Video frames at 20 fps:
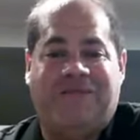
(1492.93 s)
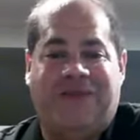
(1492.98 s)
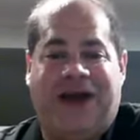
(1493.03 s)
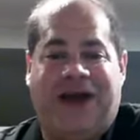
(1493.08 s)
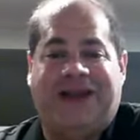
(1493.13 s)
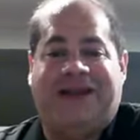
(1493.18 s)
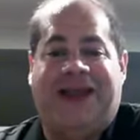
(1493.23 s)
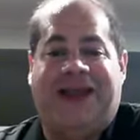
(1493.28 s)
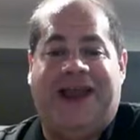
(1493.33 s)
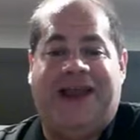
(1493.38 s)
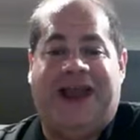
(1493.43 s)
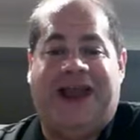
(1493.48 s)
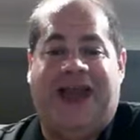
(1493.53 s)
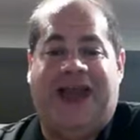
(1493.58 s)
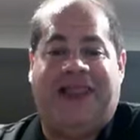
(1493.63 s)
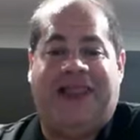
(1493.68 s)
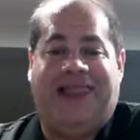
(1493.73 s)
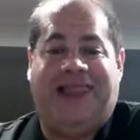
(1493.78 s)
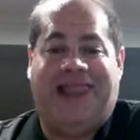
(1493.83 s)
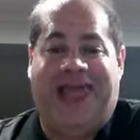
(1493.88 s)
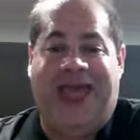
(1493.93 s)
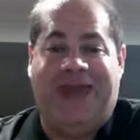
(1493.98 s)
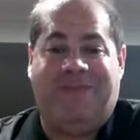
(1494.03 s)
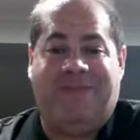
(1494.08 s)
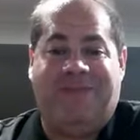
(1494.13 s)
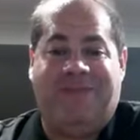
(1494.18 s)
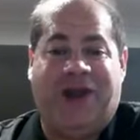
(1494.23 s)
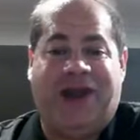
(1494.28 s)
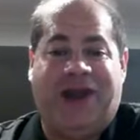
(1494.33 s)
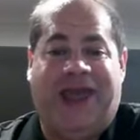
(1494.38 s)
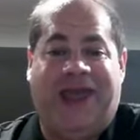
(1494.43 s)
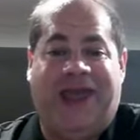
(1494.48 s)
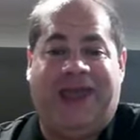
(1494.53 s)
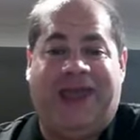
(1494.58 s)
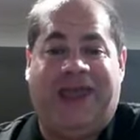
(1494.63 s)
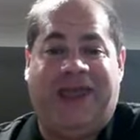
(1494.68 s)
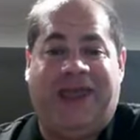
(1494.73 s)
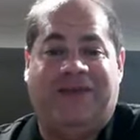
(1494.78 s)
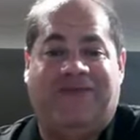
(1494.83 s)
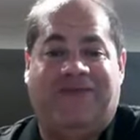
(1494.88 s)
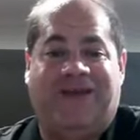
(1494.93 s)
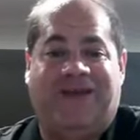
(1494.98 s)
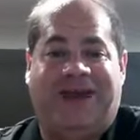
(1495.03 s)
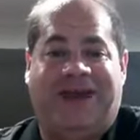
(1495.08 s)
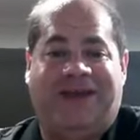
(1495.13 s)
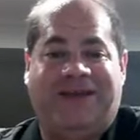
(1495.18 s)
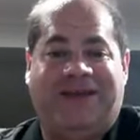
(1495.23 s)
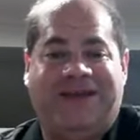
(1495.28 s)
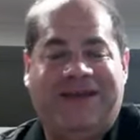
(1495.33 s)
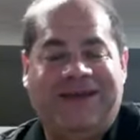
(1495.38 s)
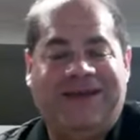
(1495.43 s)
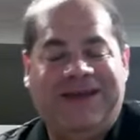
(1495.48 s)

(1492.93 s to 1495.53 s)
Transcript: Monday night. Labor Day, even.